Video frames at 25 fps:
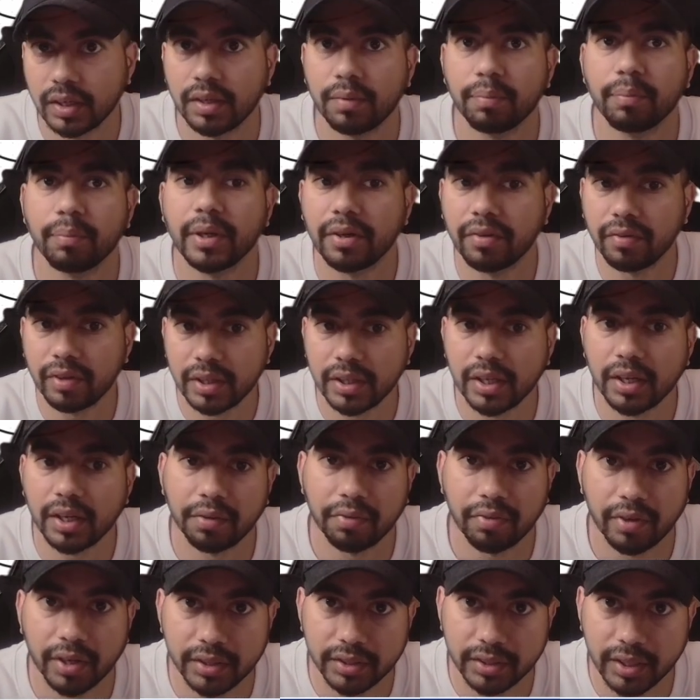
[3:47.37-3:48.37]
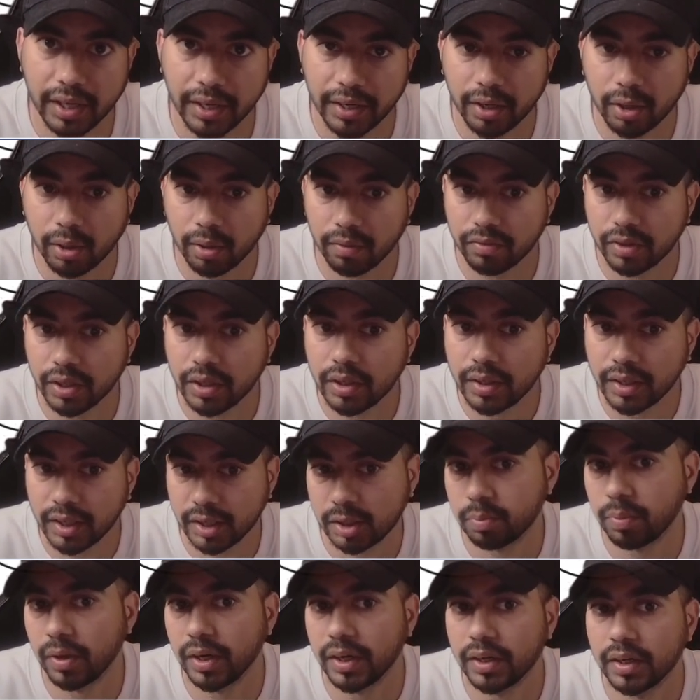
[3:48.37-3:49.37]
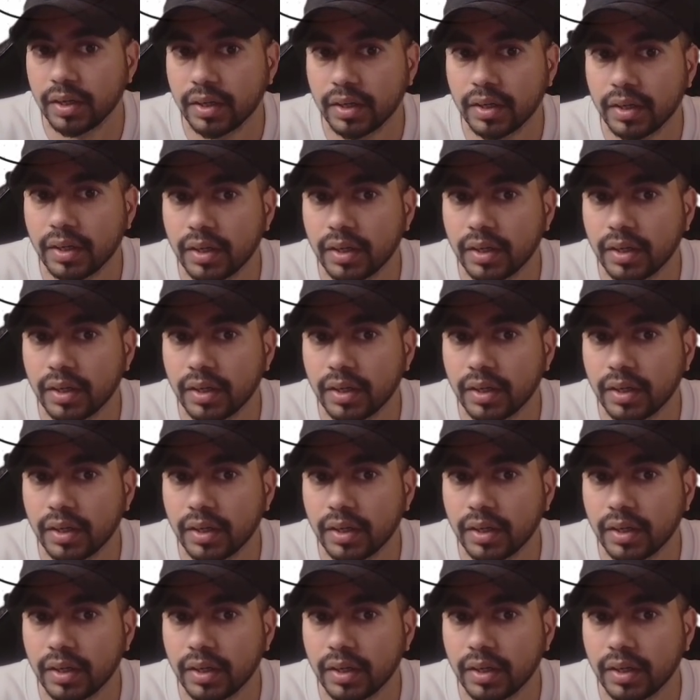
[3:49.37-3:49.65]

in between the refresh cycle of the display.